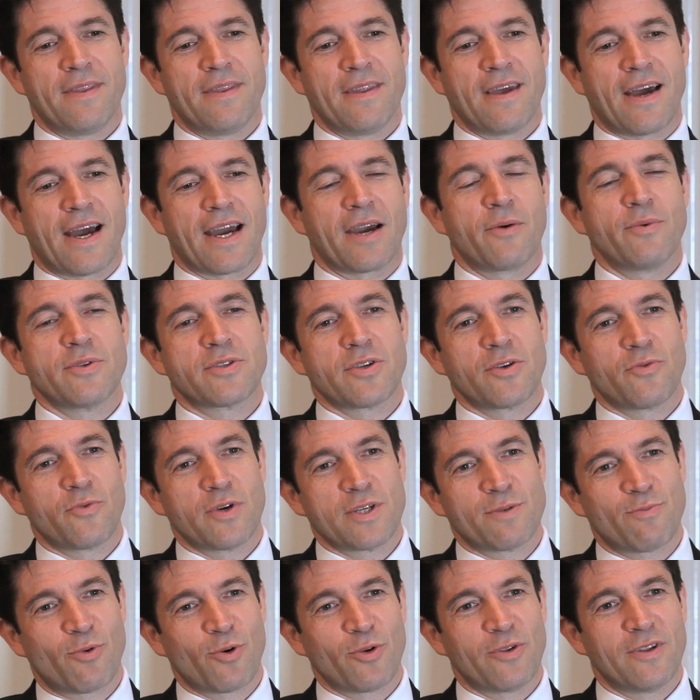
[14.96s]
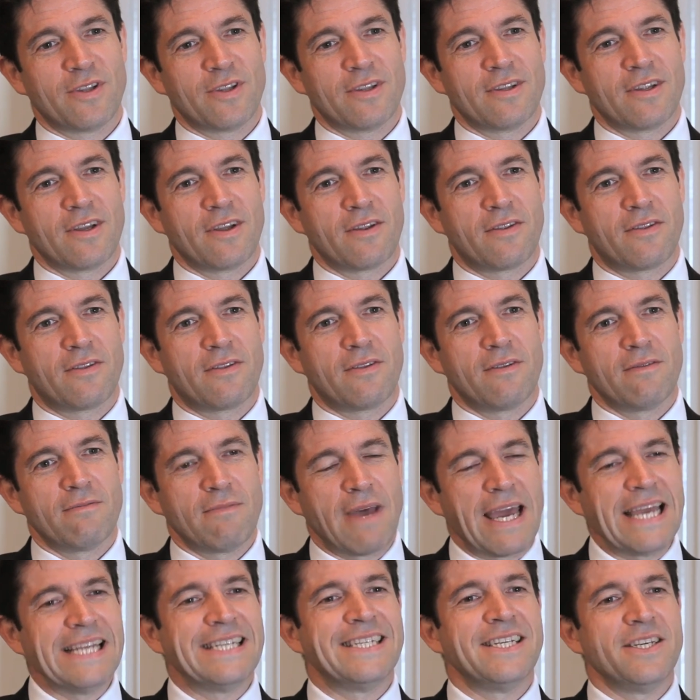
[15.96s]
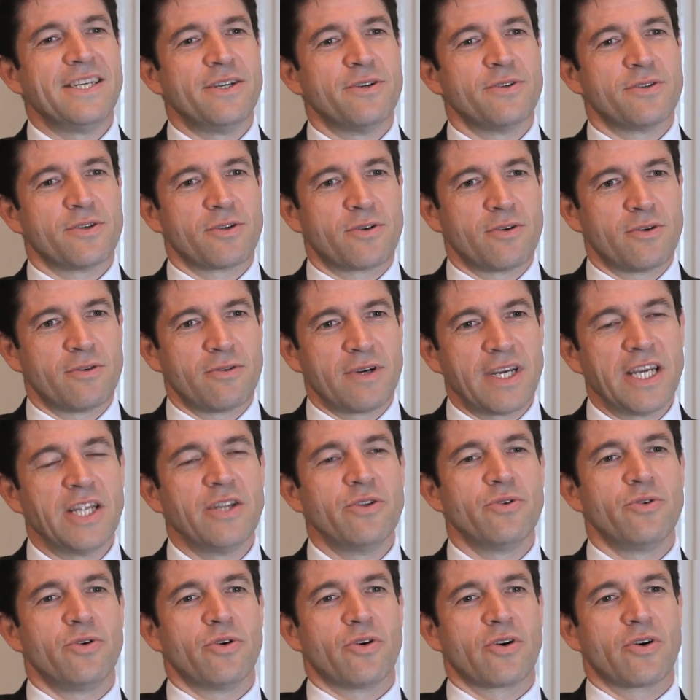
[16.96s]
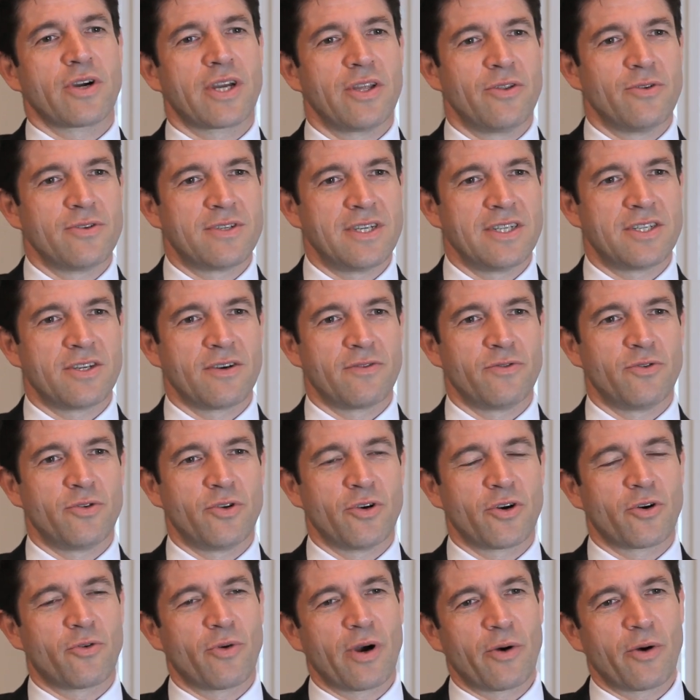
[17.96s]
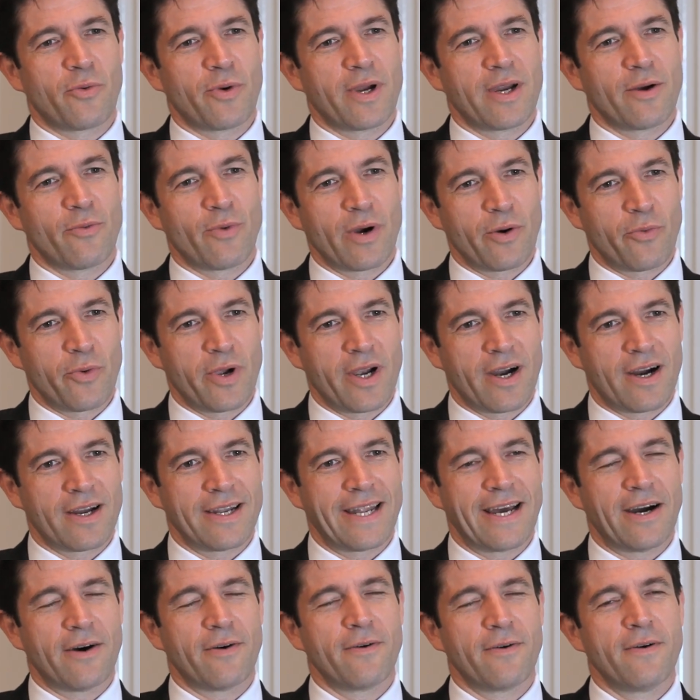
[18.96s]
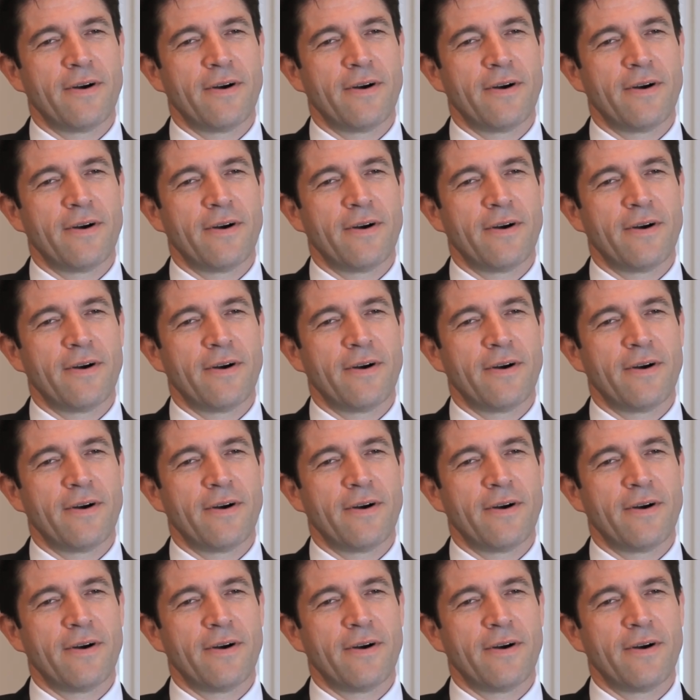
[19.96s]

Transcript: Harry Winston was born 80 years ago in New York, in the city of New York where we, where we are now.